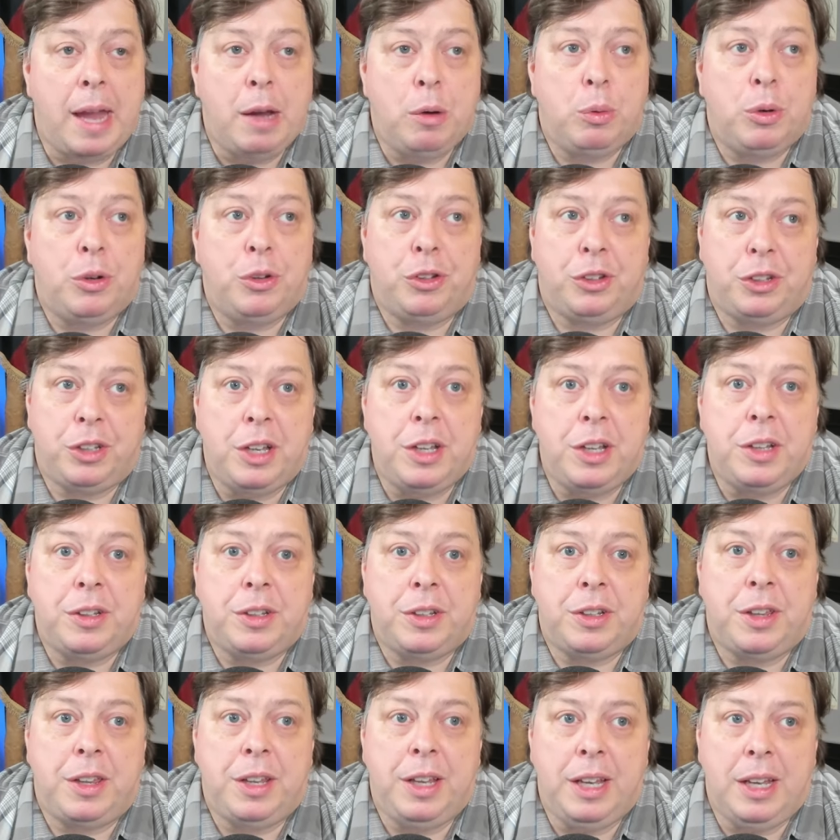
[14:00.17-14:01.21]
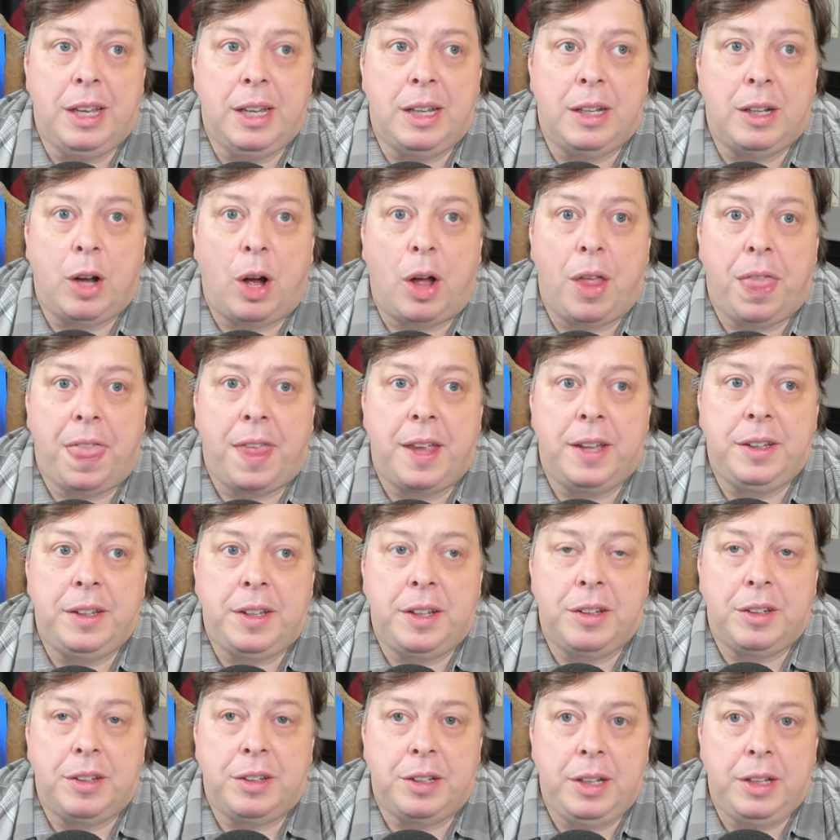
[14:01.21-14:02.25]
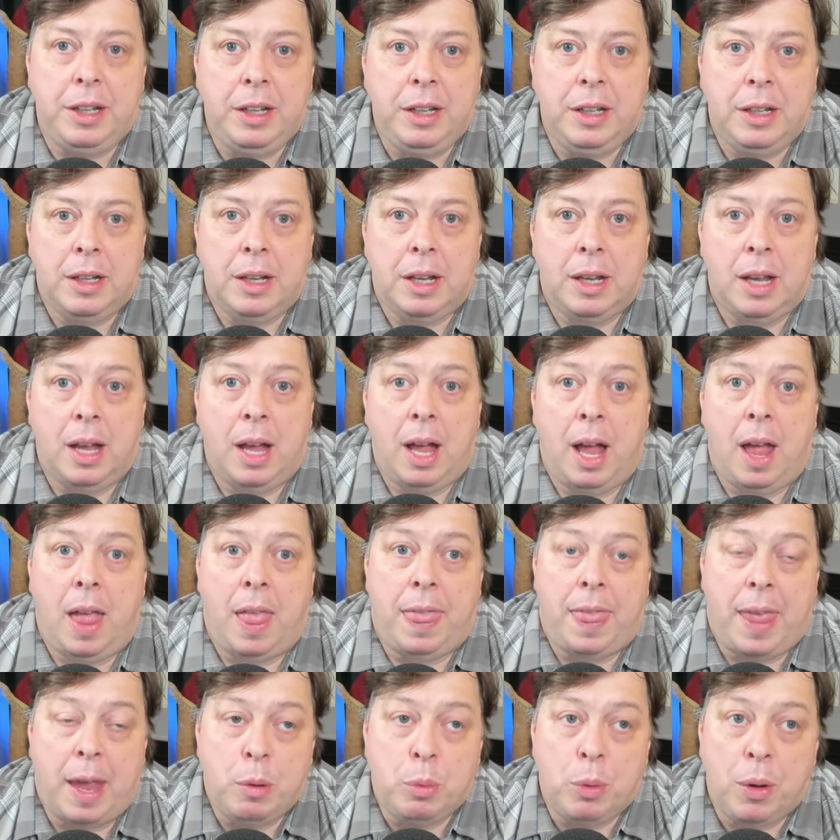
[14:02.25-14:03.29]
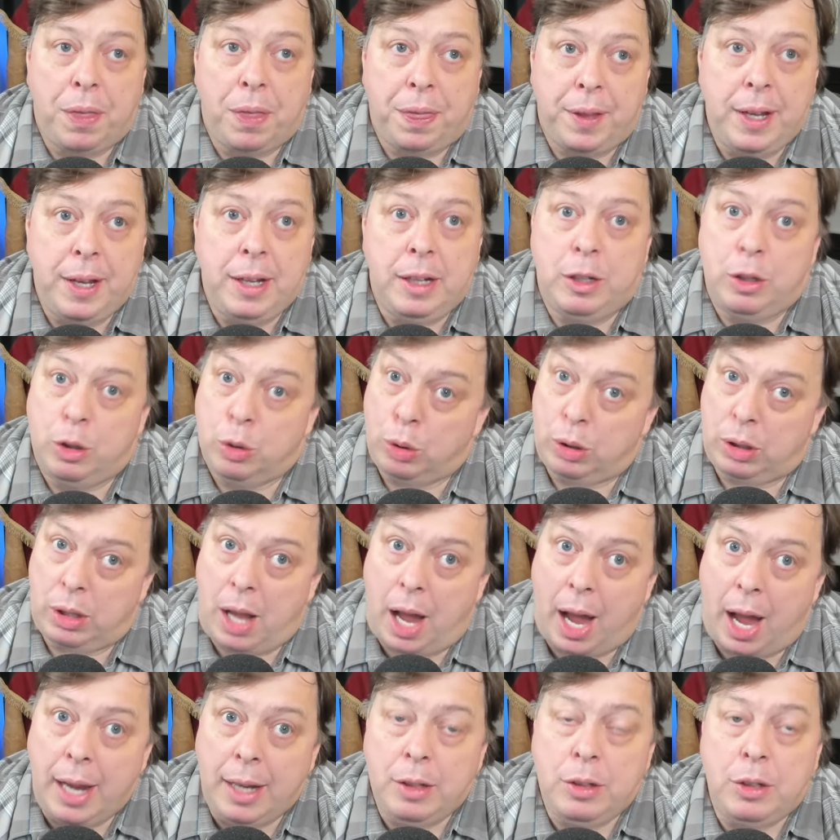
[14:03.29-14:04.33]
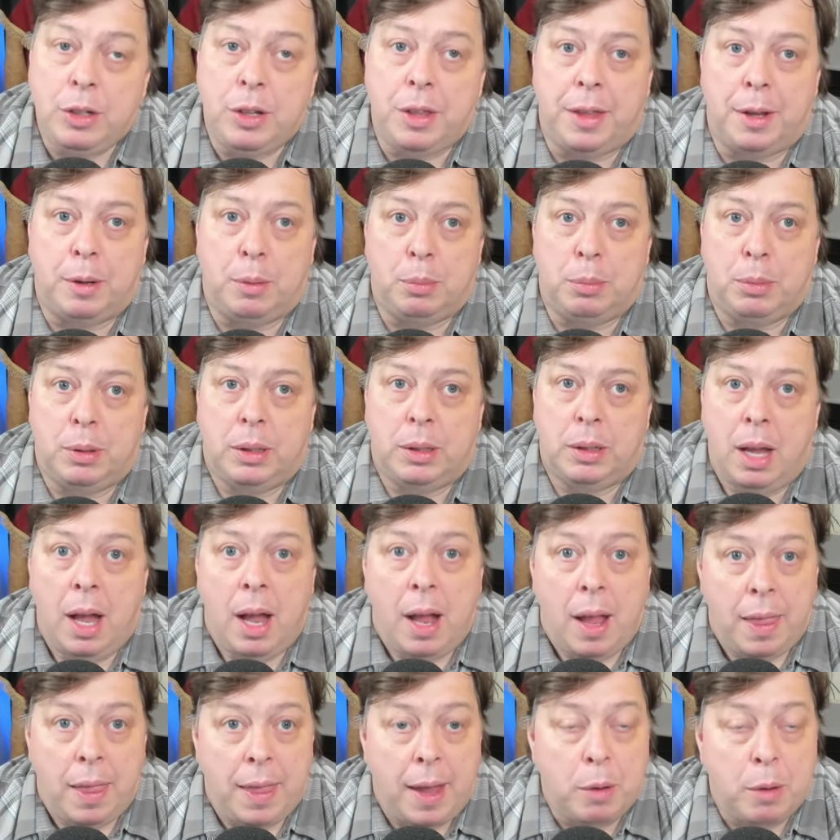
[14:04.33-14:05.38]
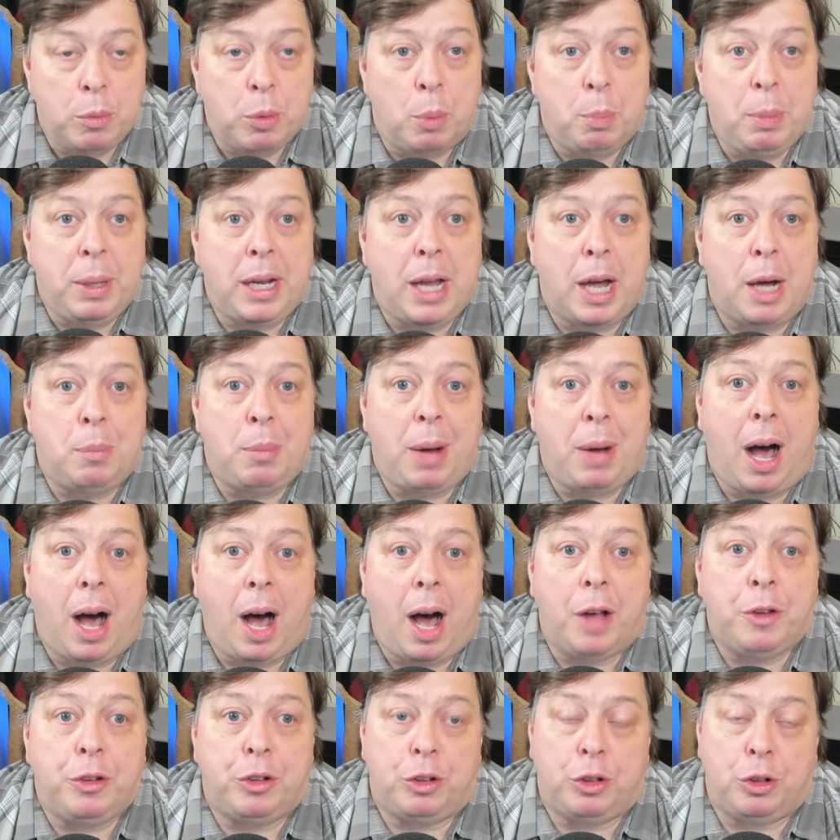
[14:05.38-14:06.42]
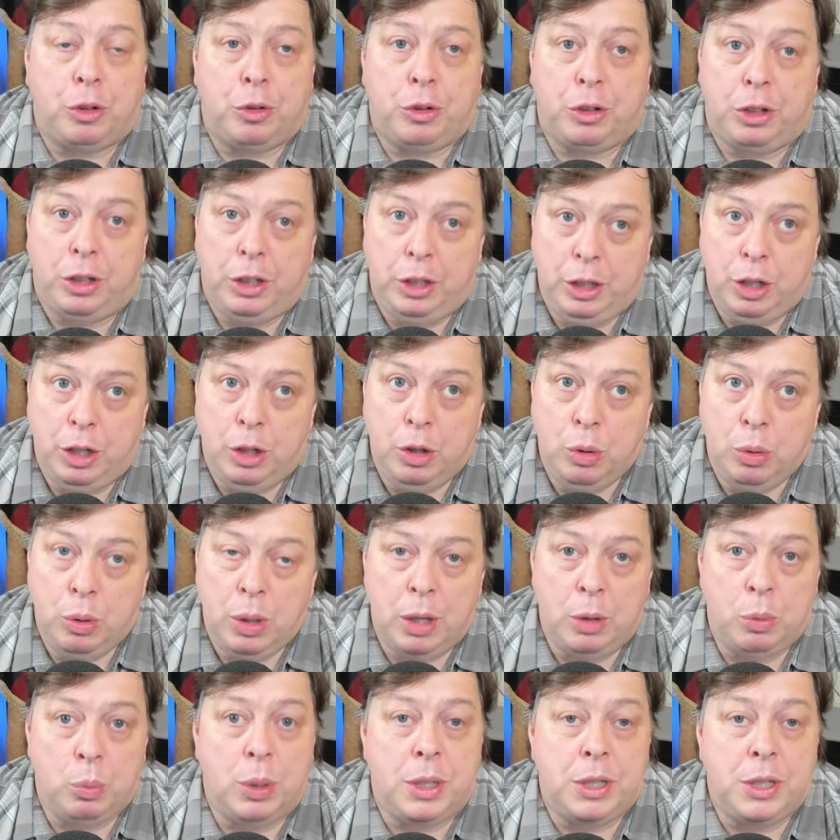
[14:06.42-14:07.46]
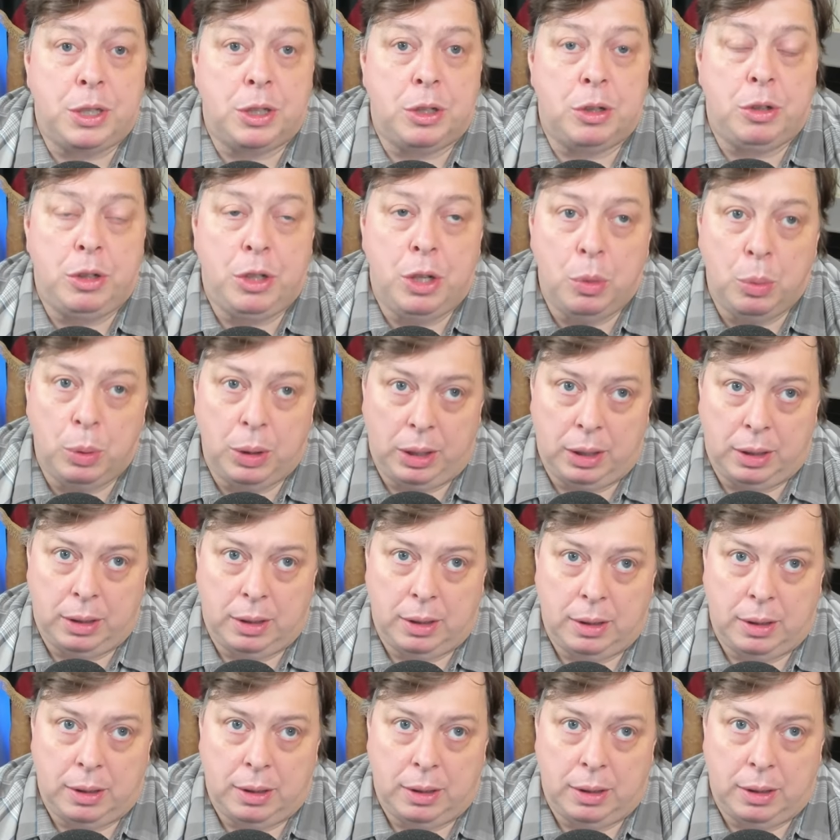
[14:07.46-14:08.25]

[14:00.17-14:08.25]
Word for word: will sense the inauthenticity. They will think you're lying to them. They will become hostile to you and what you're doing.